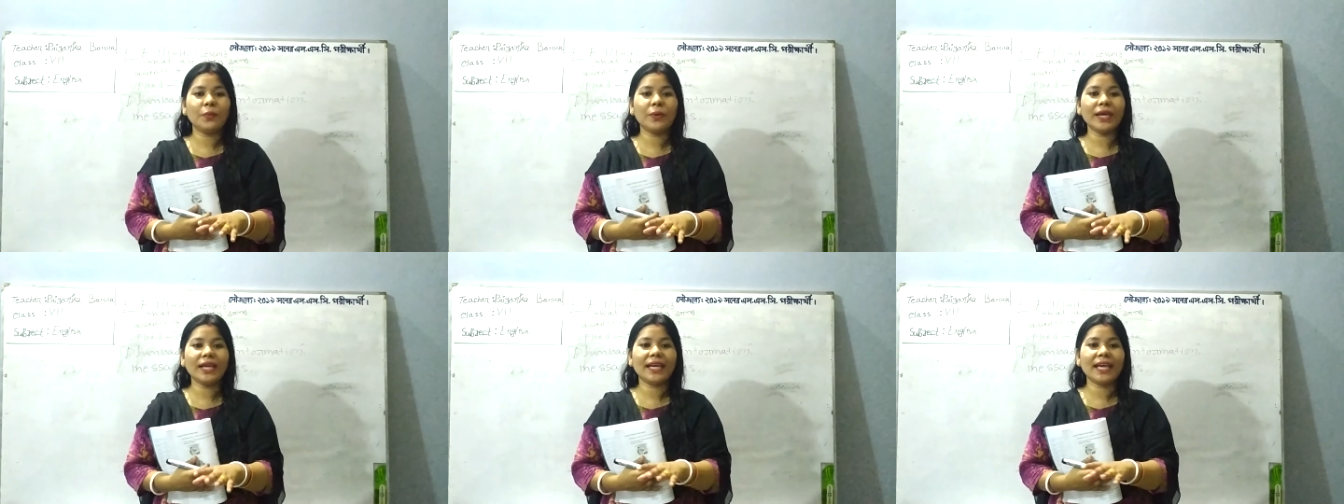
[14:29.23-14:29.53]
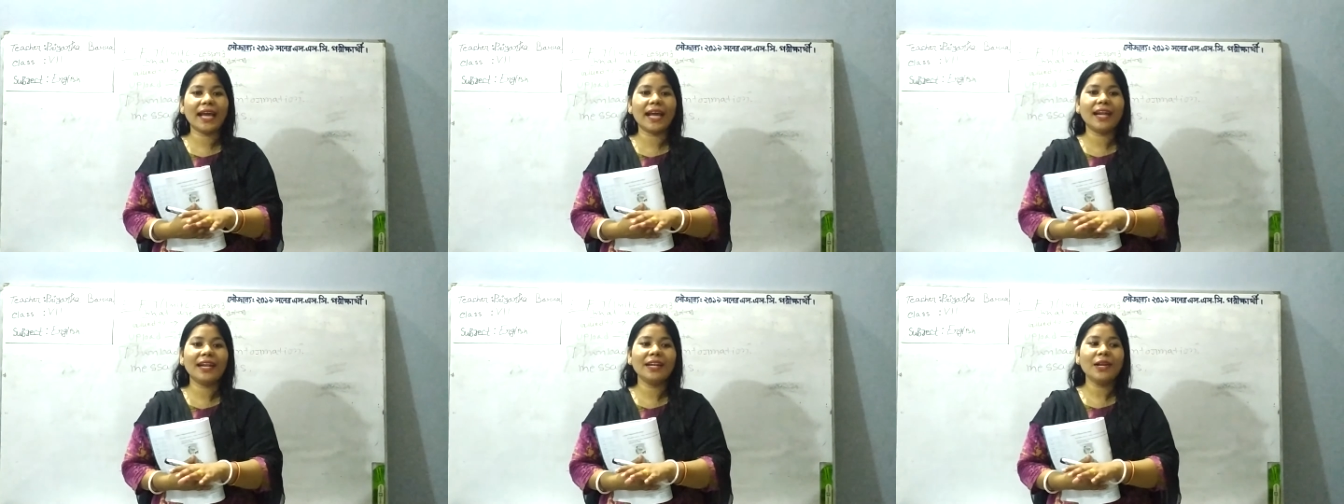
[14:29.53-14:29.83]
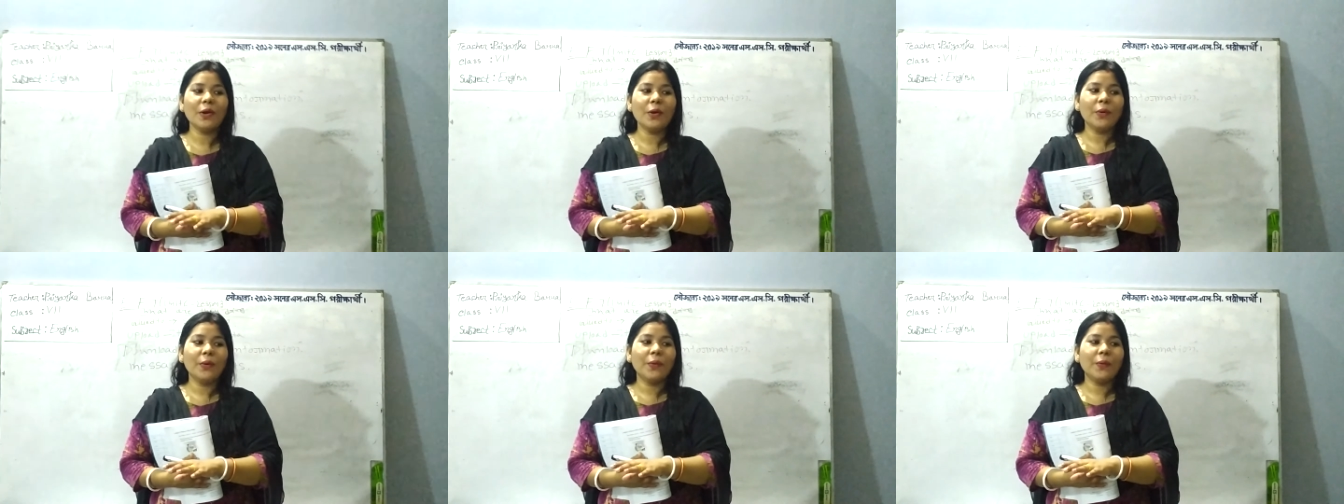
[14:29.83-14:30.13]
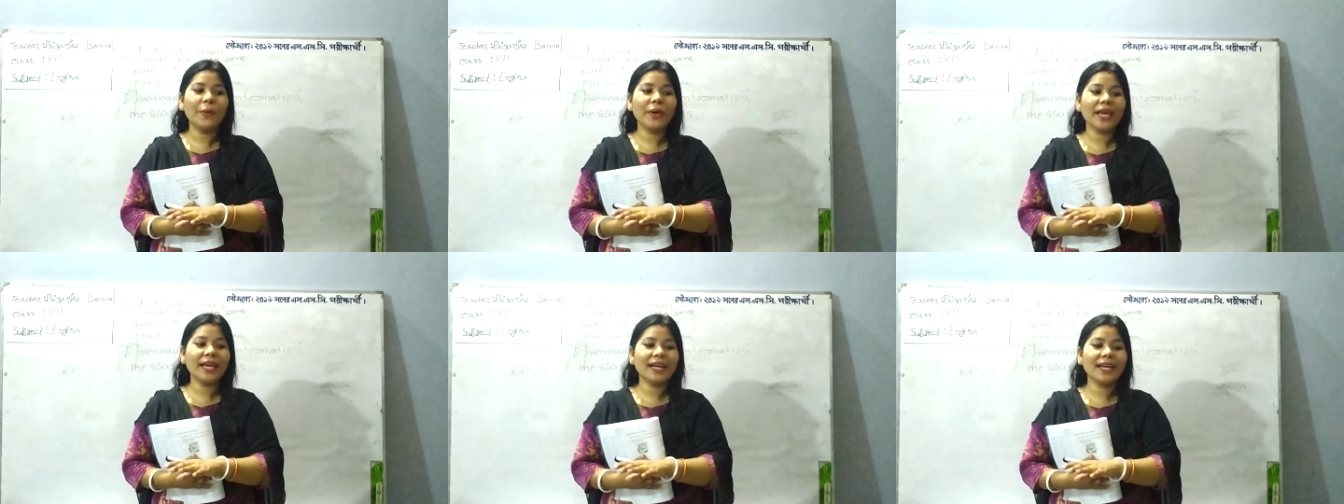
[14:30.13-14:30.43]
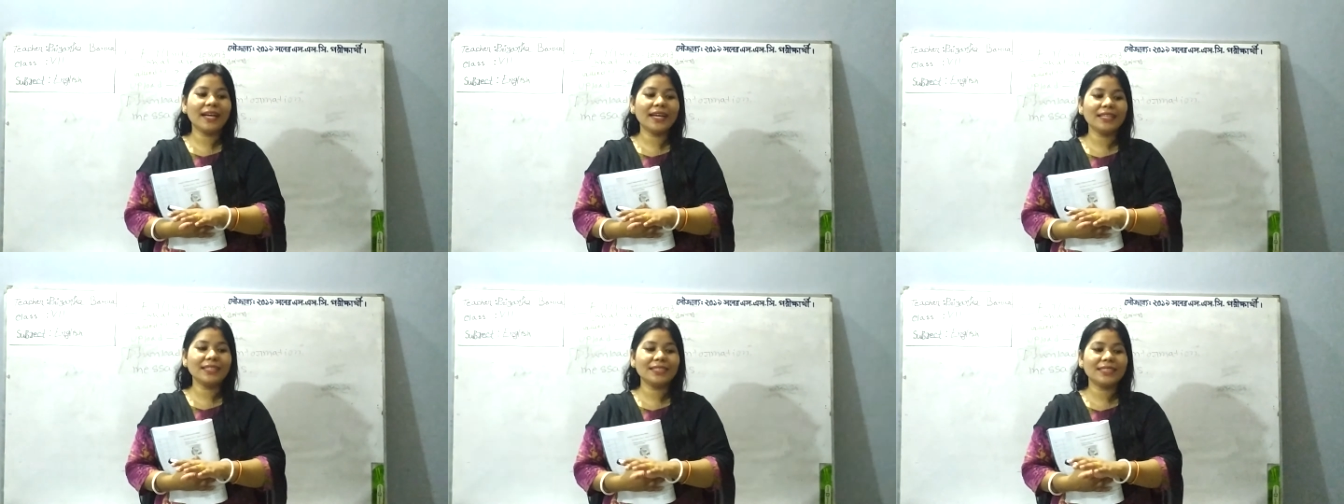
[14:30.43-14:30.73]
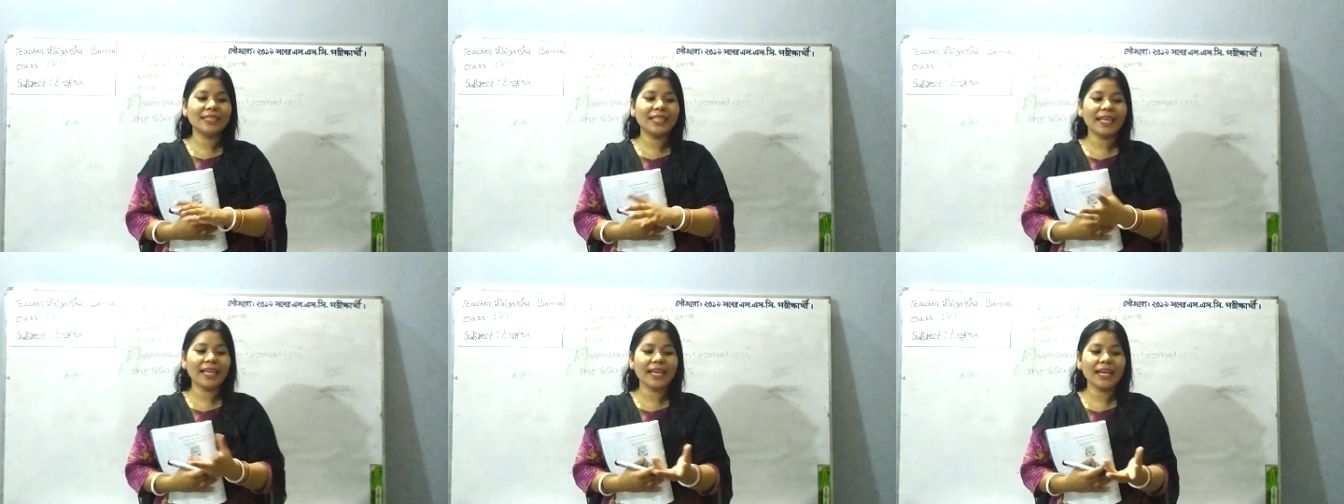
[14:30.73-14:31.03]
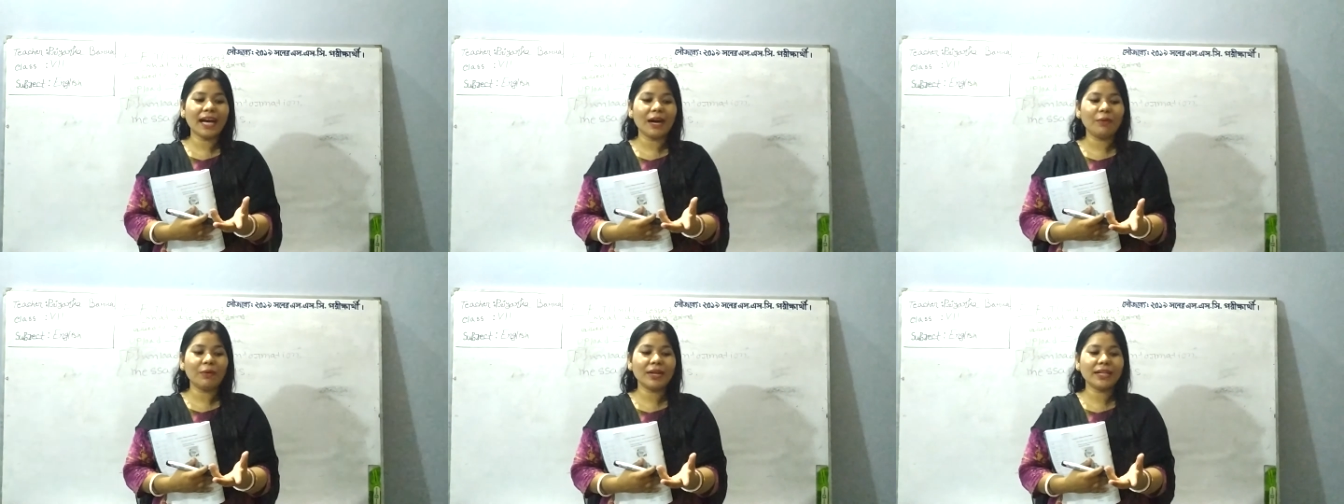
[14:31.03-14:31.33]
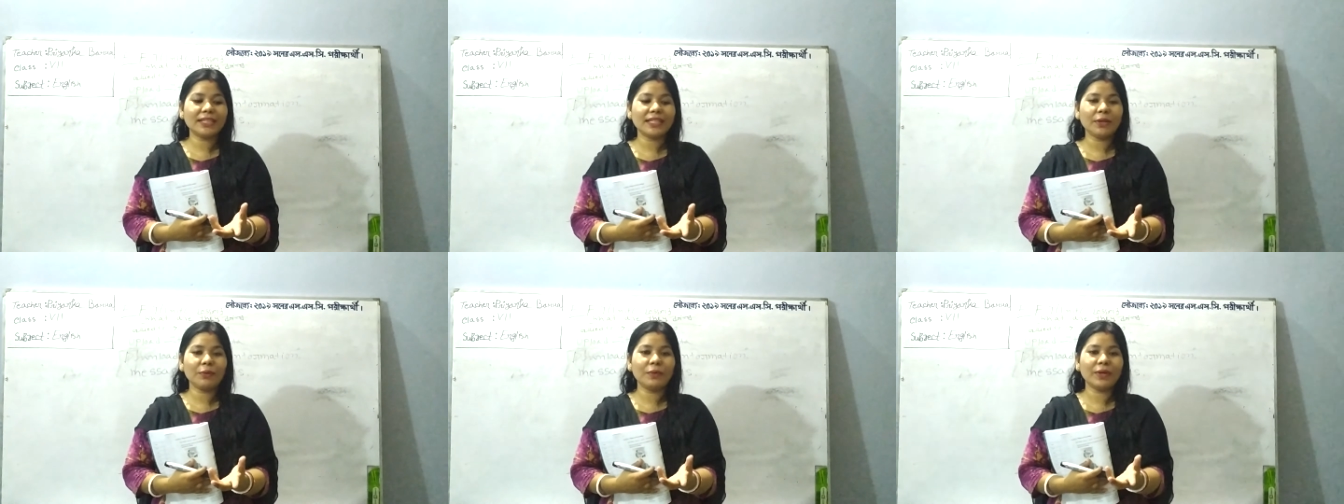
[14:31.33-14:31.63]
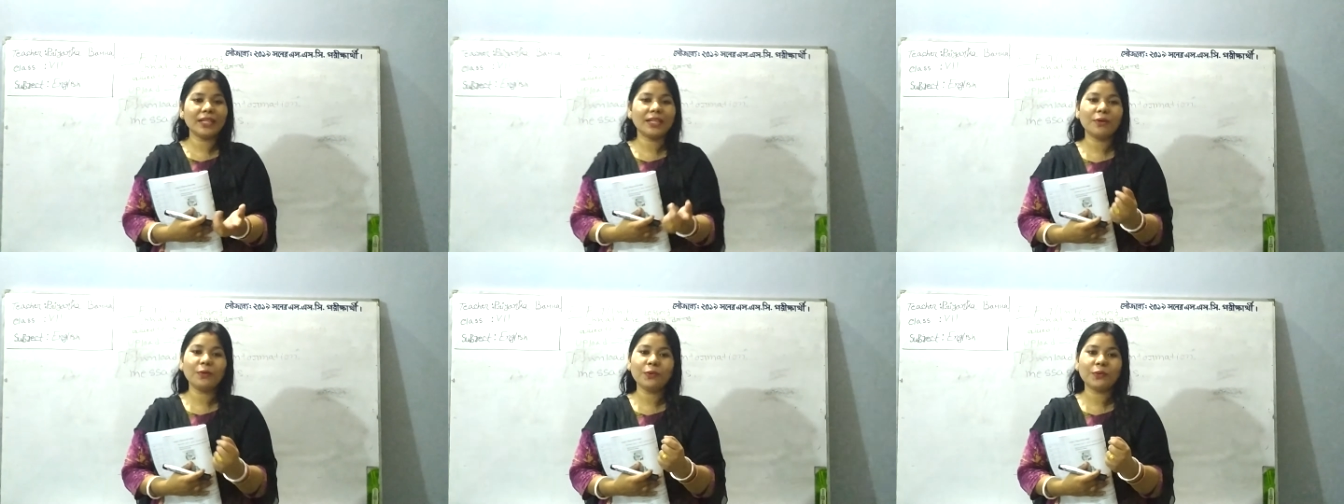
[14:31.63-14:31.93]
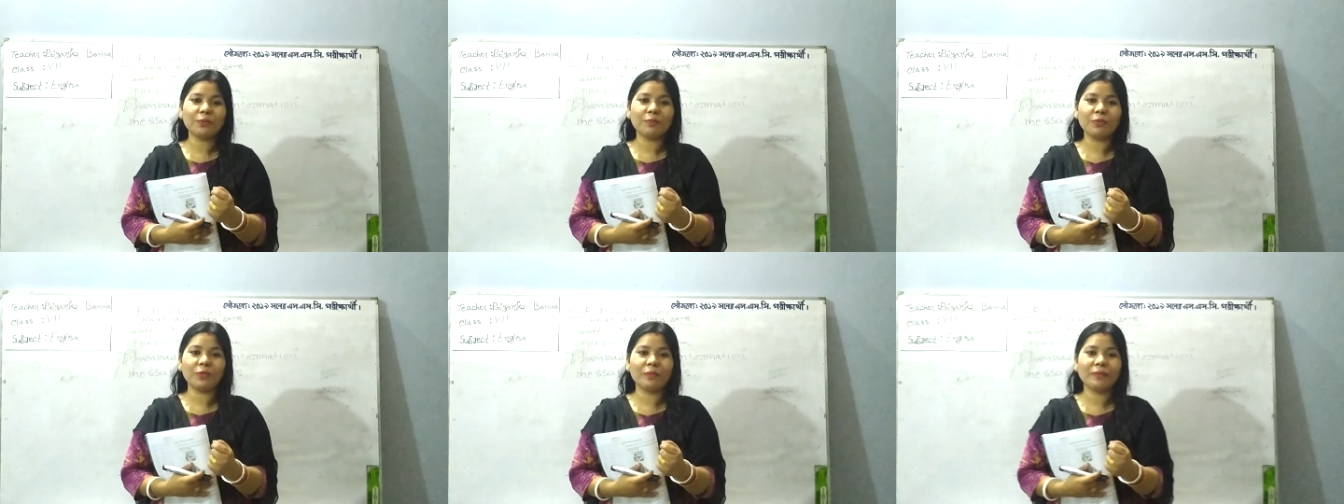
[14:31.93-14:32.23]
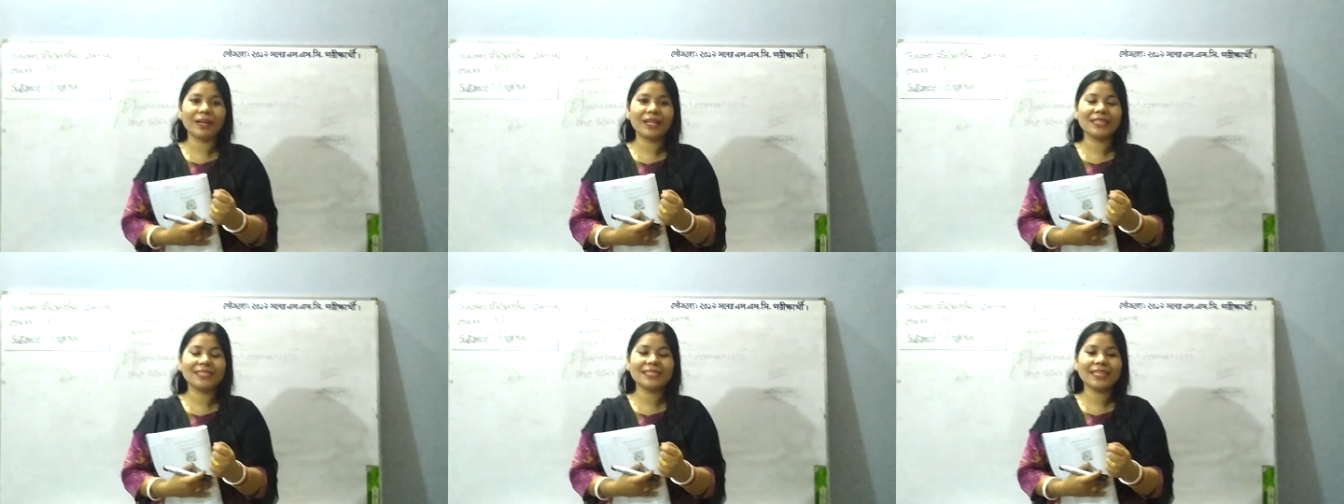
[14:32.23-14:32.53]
We can't think our day without mobile.